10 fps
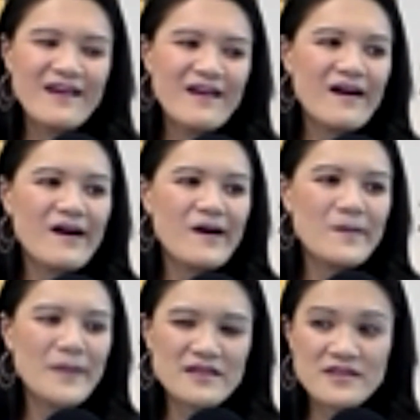
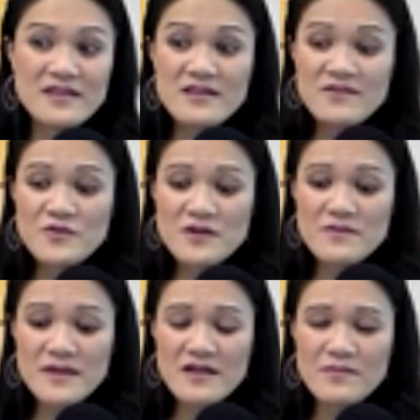Um, and I think if you
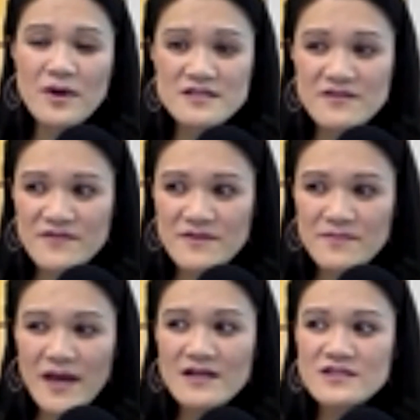can make a positive
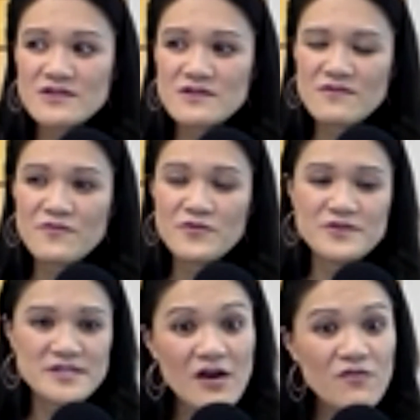impact for
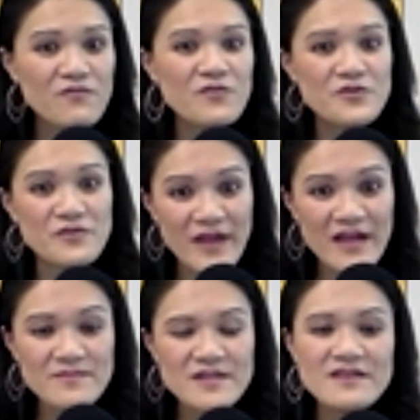yourself, for your
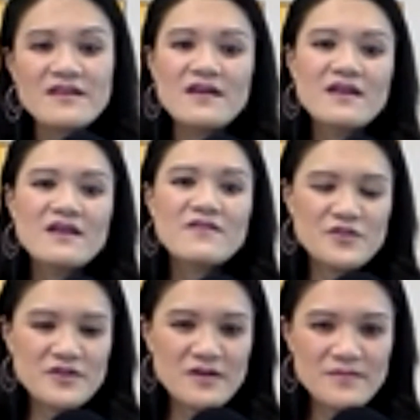family, for
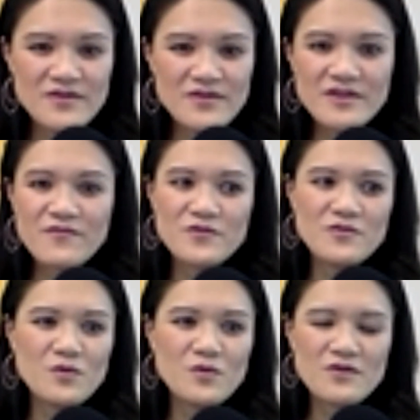your community, for
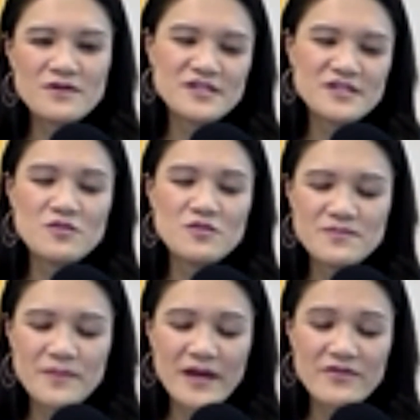the world, it's just so
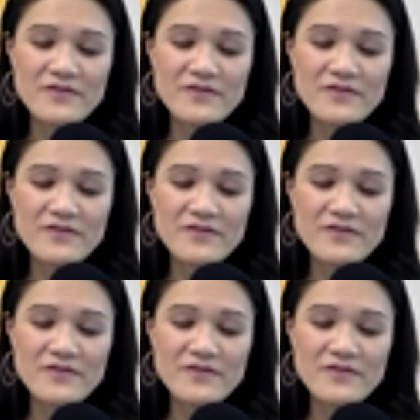much better.